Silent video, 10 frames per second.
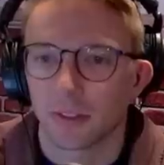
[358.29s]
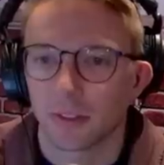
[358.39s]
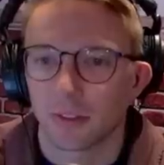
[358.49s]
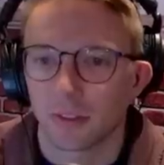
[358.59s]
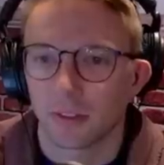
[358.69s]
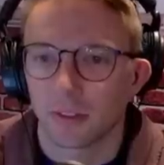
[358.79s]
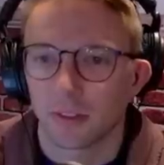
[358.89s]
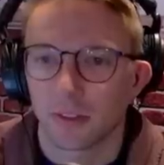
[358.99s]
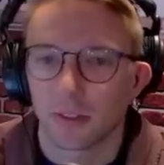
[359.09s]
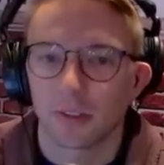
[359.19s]
of this game.
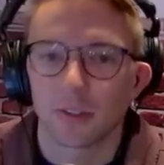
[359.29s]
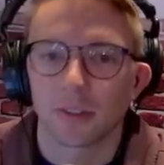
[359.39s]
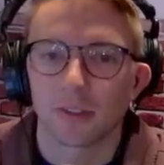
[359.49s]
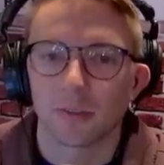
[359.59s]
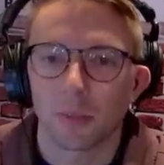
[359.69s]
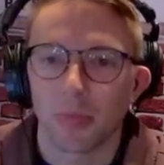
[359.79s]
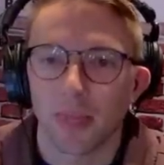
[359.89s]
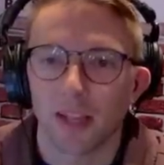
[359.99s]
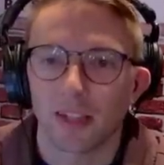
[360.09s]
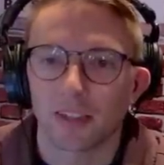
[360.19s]
I think
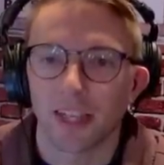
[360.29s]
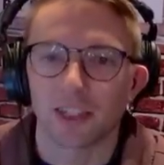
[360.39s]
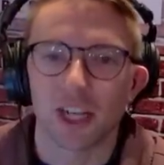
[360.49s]
the NFL.